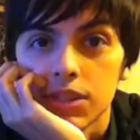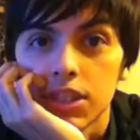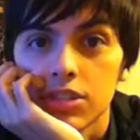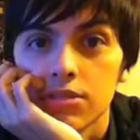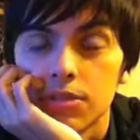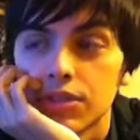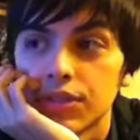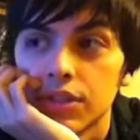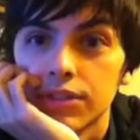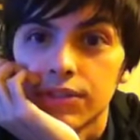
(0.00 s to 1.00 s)
That's
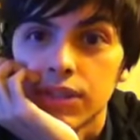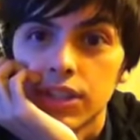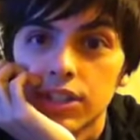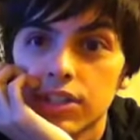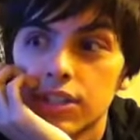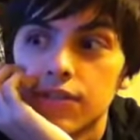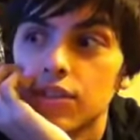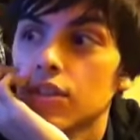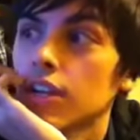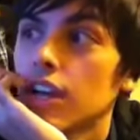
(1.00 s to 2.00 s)
perfectly fine. If you
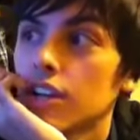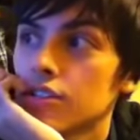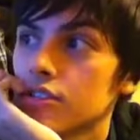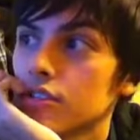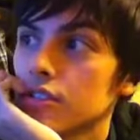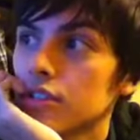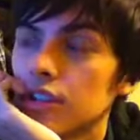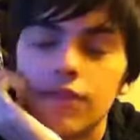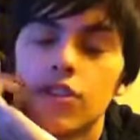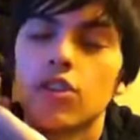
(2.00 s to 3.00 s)
already answered,
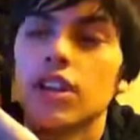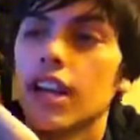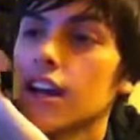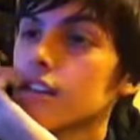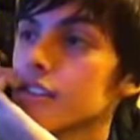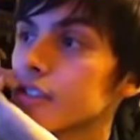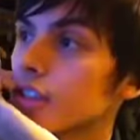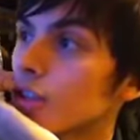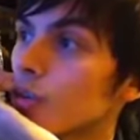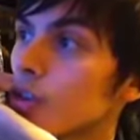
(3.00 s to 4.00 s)
if you already asked
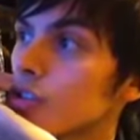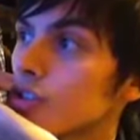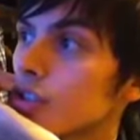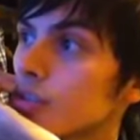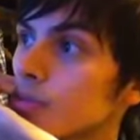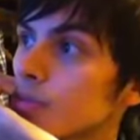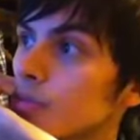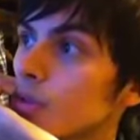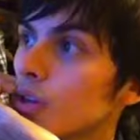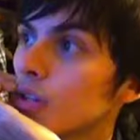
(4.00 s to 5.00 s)
a question
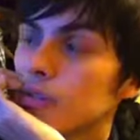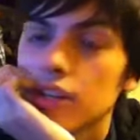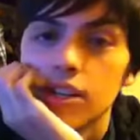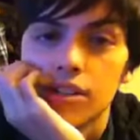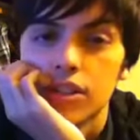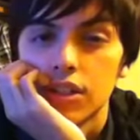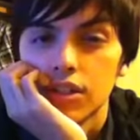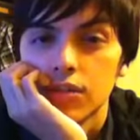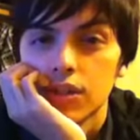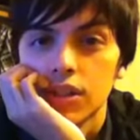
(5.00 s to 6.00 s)
before and you want to ask
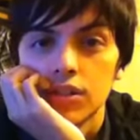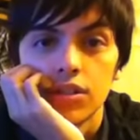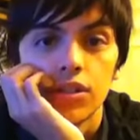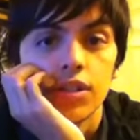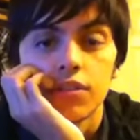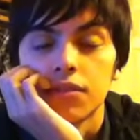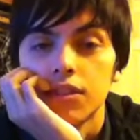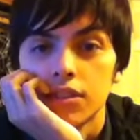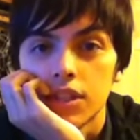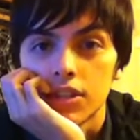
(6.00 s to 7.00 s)
another one, you can definitely
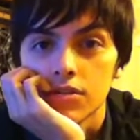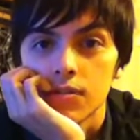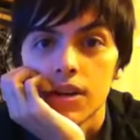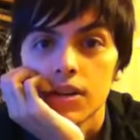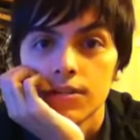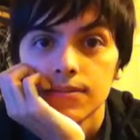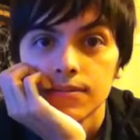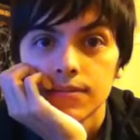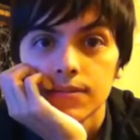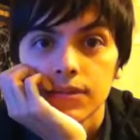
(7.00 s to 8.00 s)
do that as well.
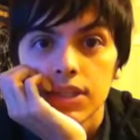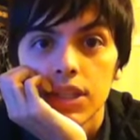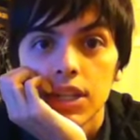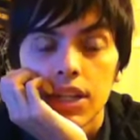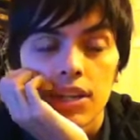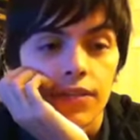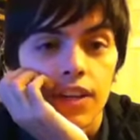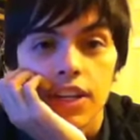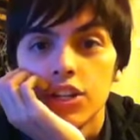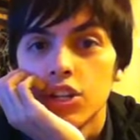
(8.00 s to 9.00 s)
If I
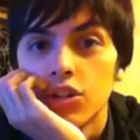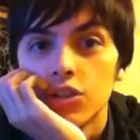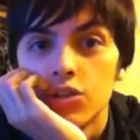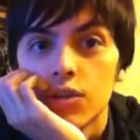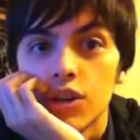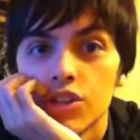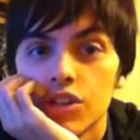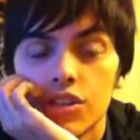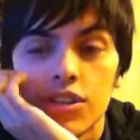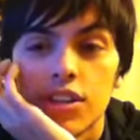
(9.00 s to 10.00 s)
get no new
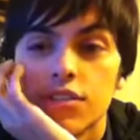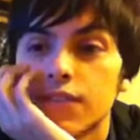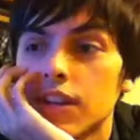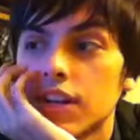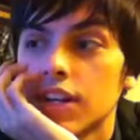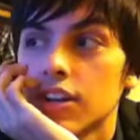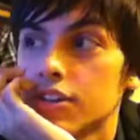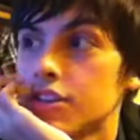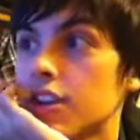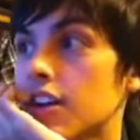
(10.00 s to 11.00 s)
questions, that's fine. i
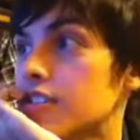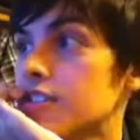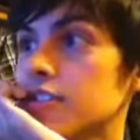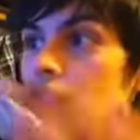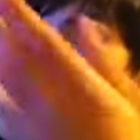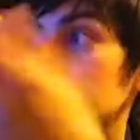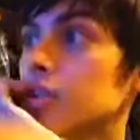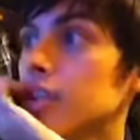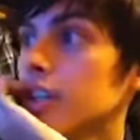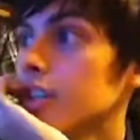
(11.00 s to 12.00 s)
I still got
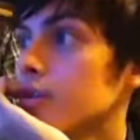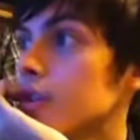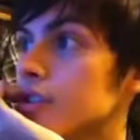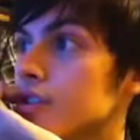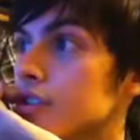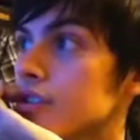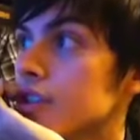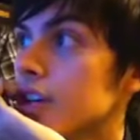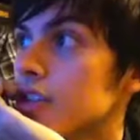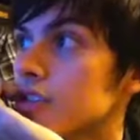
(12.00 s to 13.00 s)
plenty of questions to
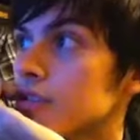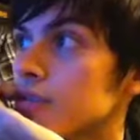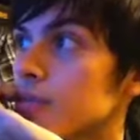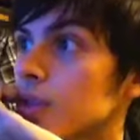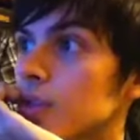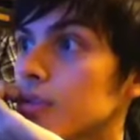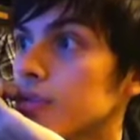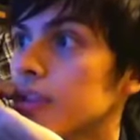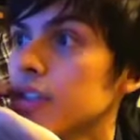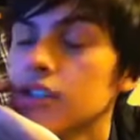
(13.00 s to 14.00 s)
answer from the old
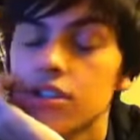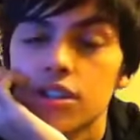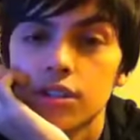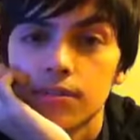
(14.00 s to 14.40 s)
vid, so